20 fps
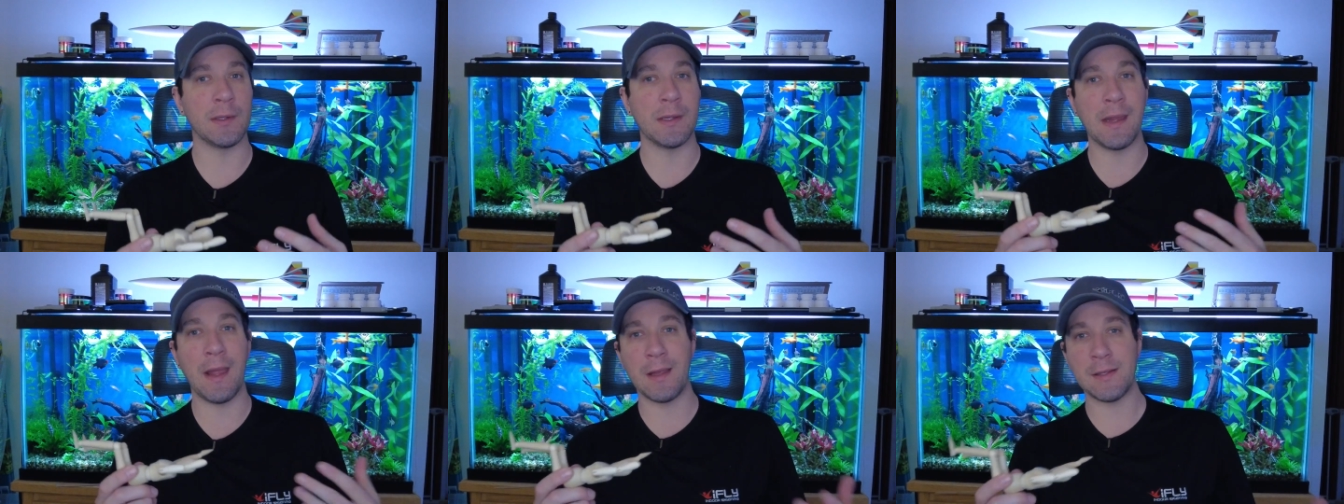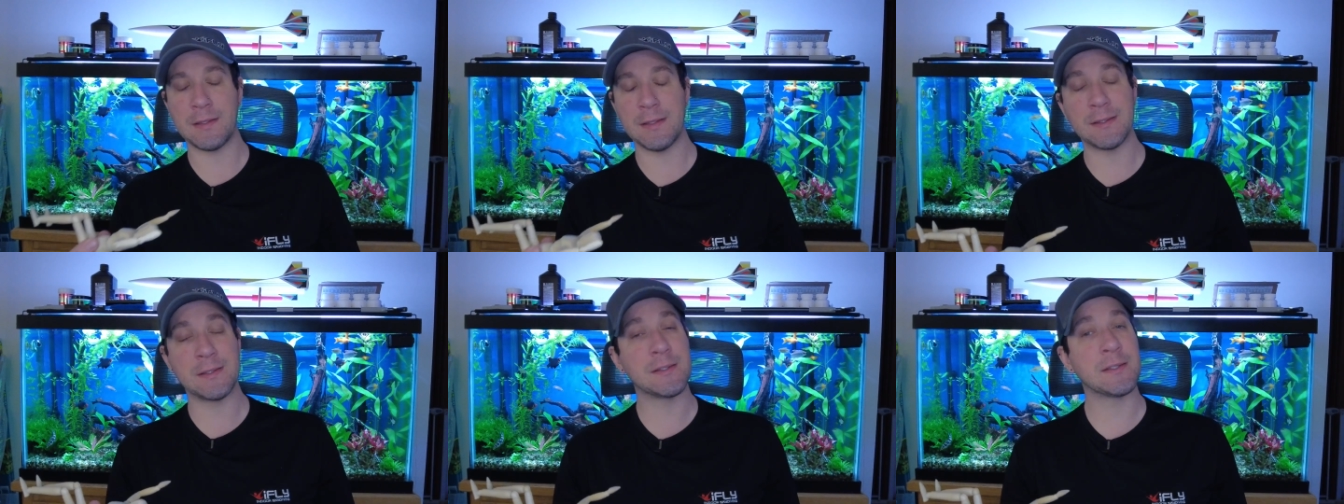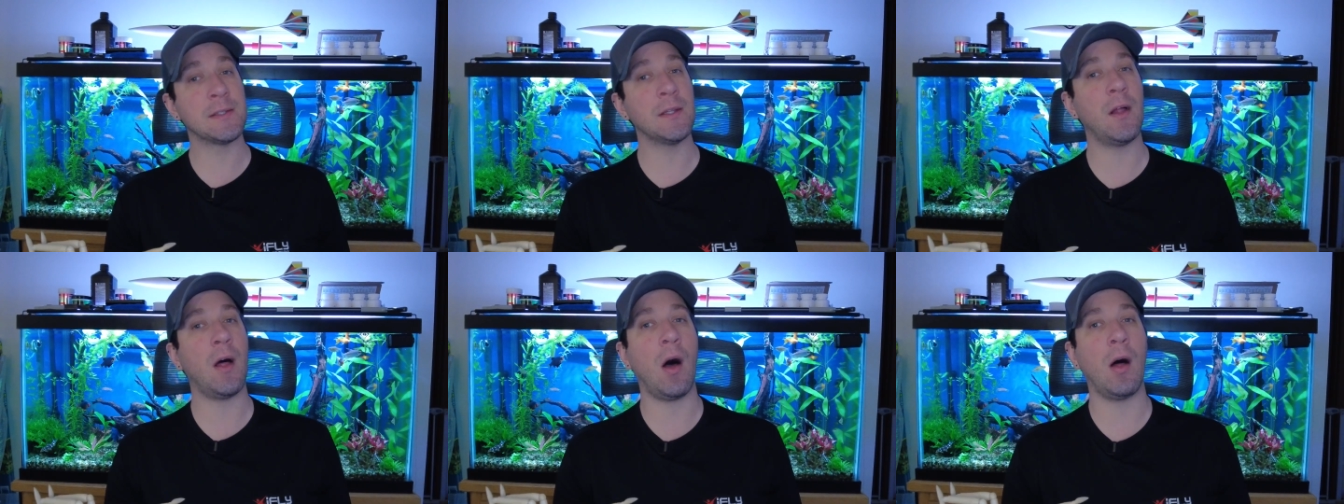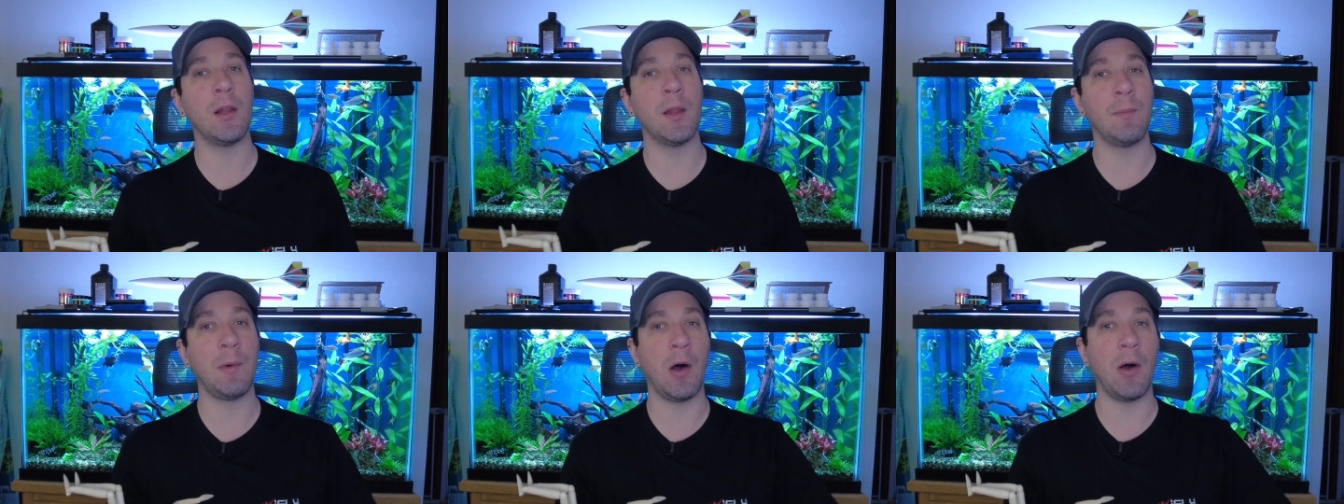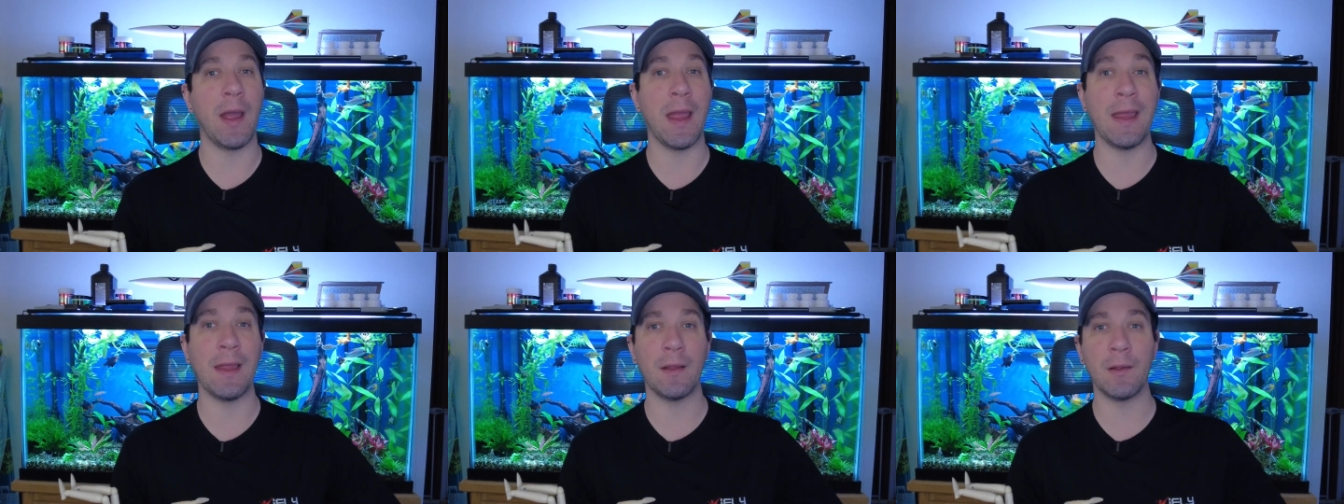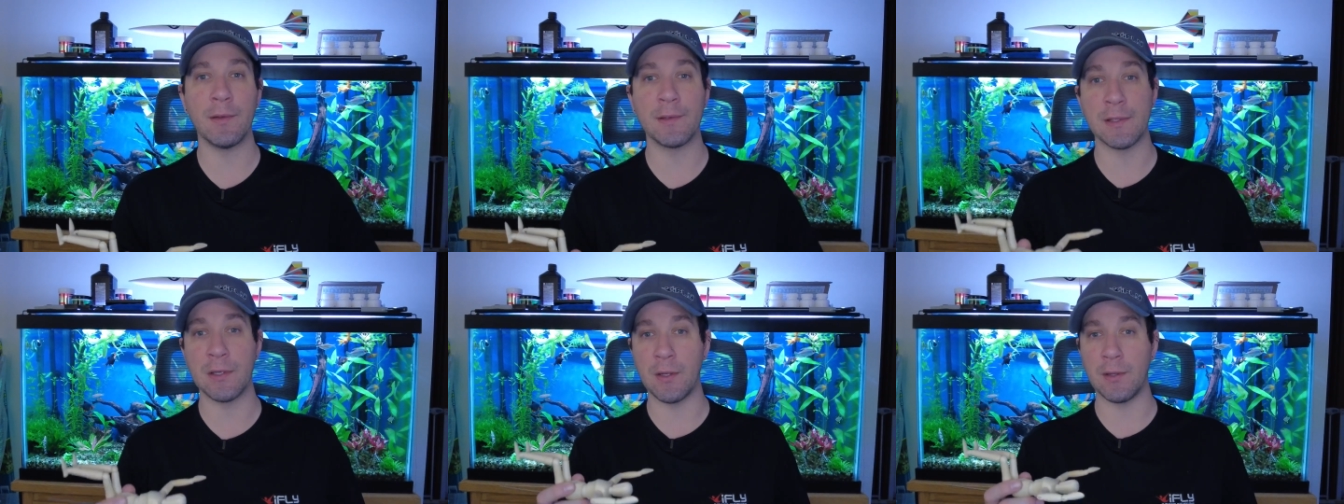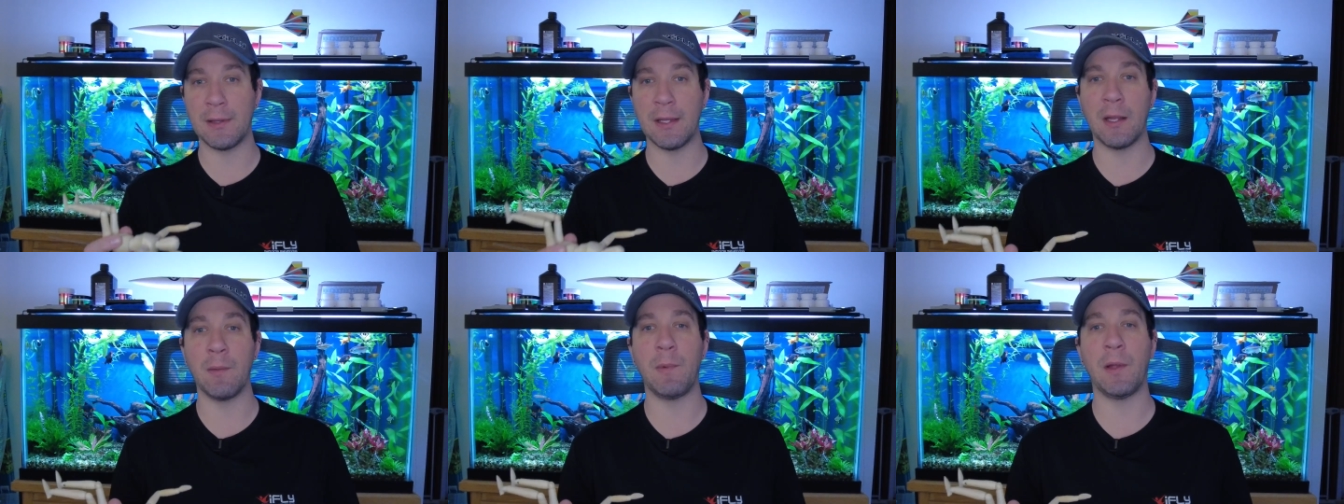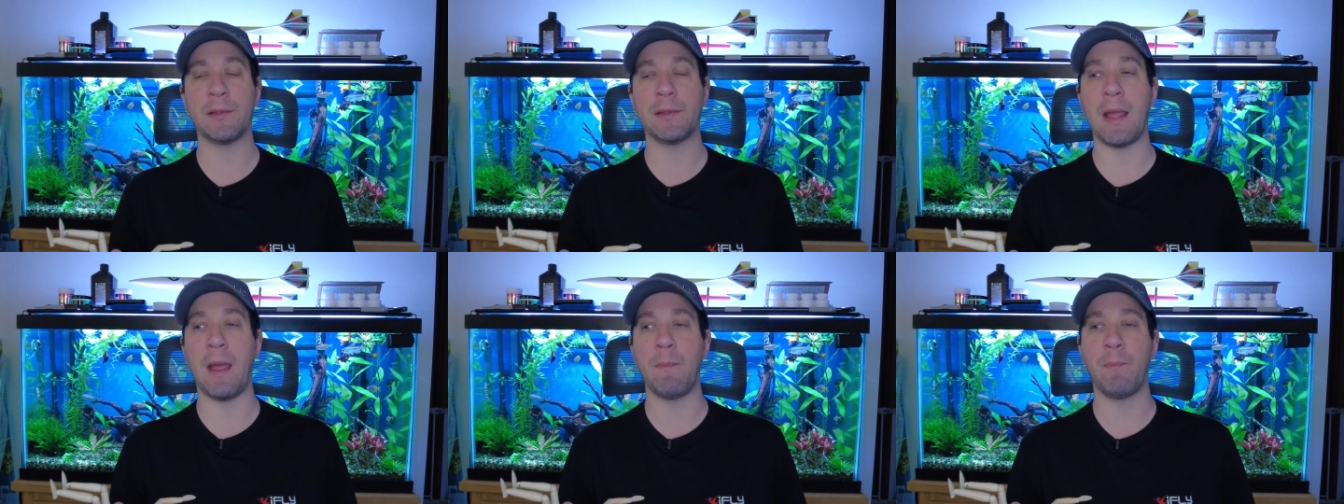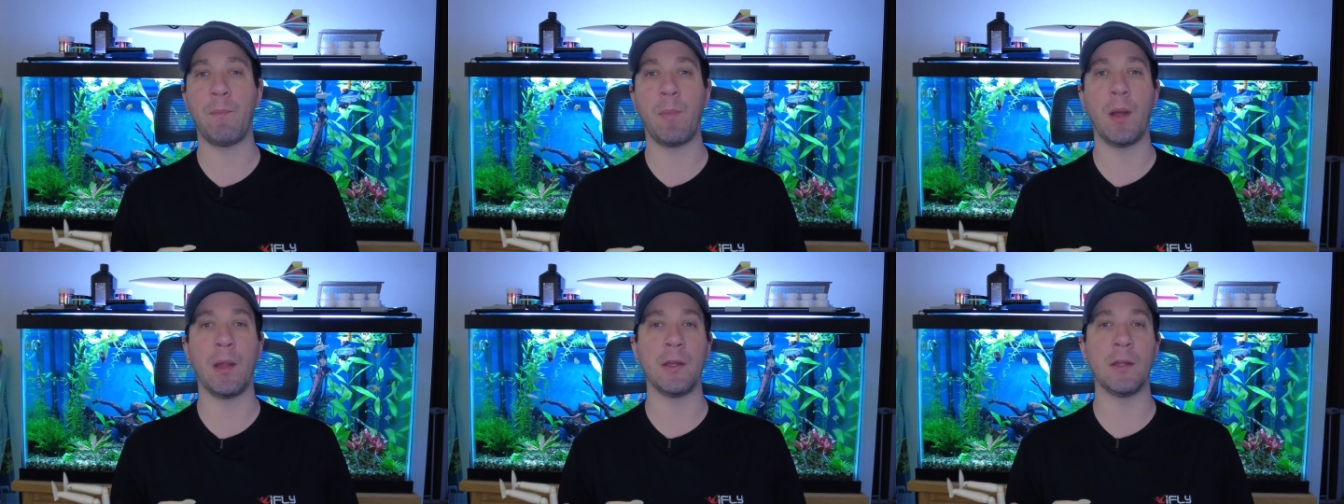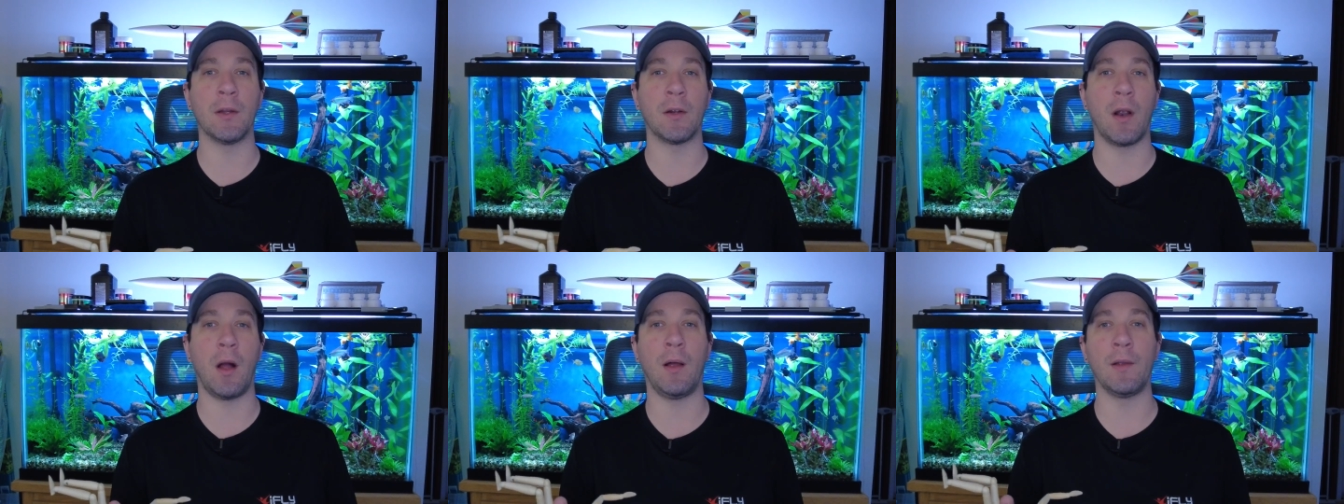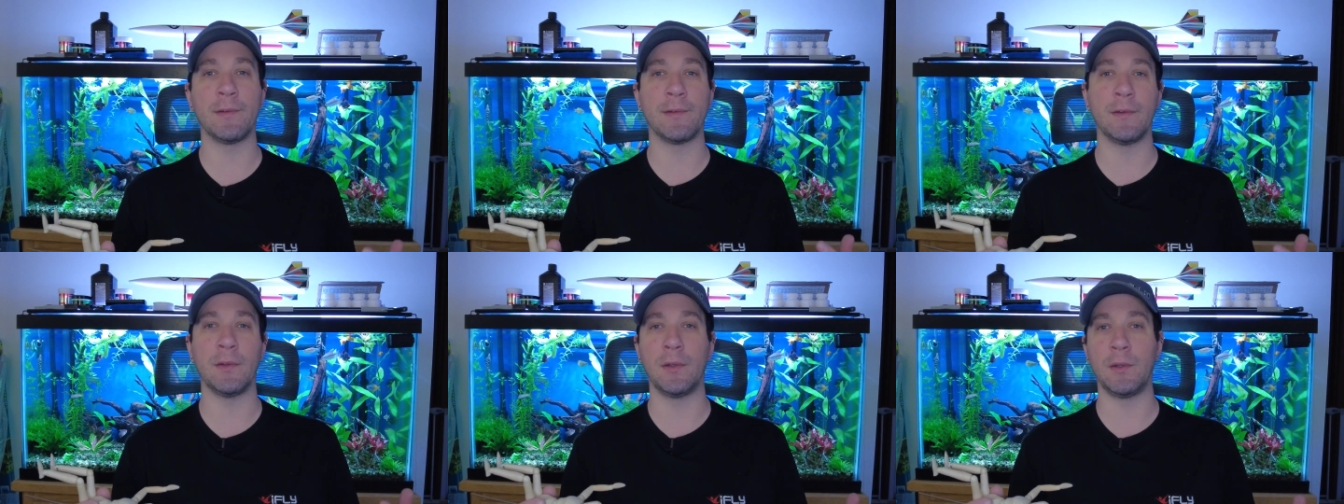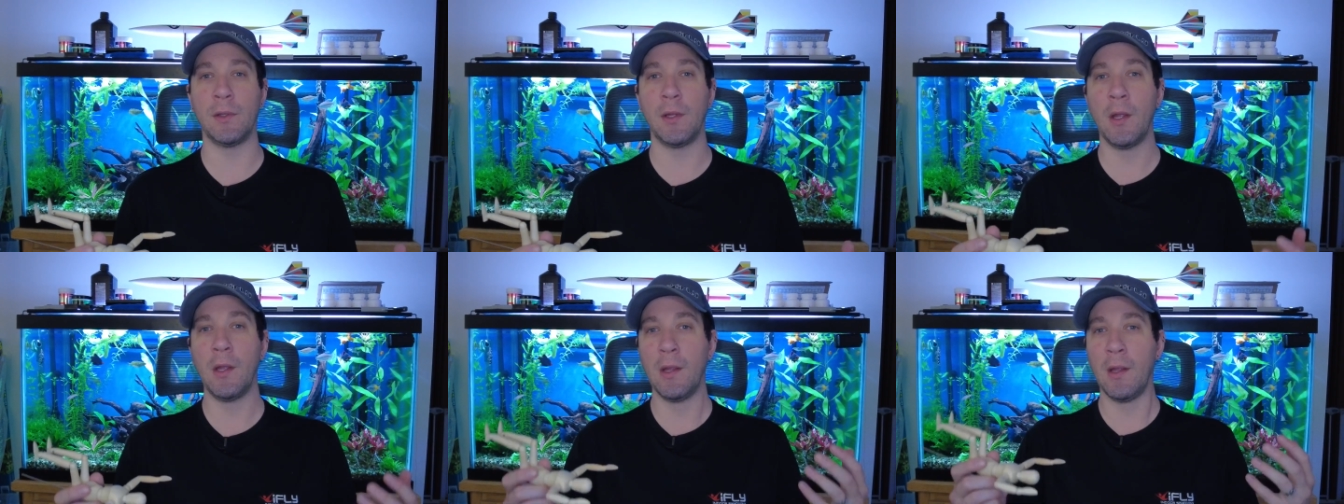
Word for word: Yes, it's still all about angles and you think about that, but you're also,